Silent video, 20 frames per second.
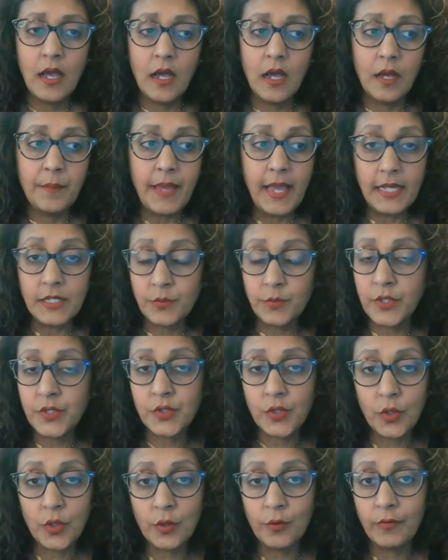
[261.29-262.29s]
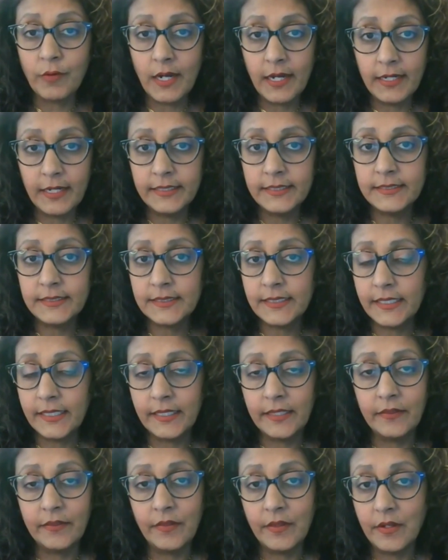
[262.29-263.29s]
As we saw a rise
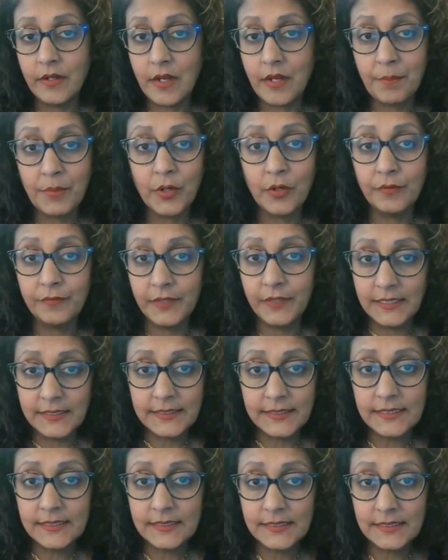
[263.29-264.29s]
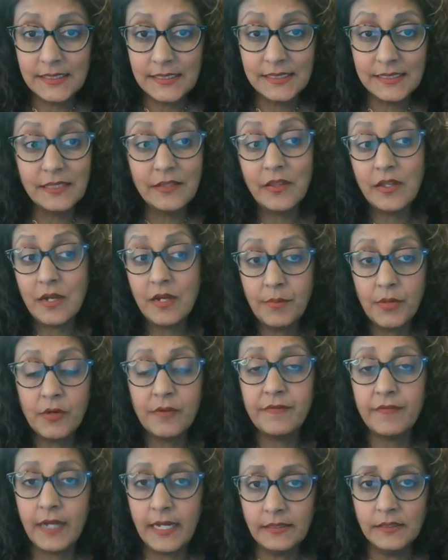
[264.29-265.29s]
in the number of instances and the number
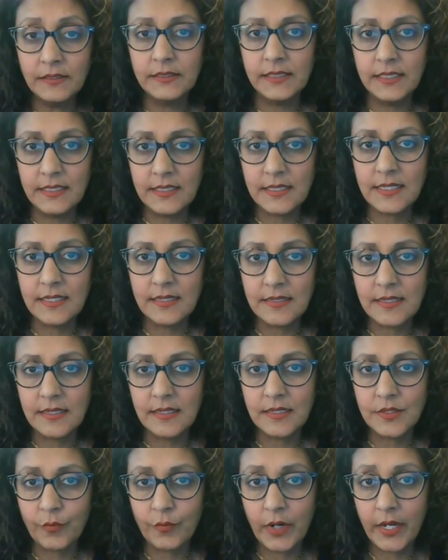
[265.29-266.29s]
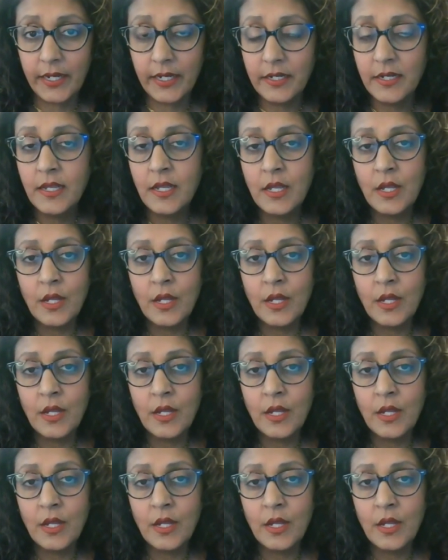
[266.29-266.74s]
of violent instances, right?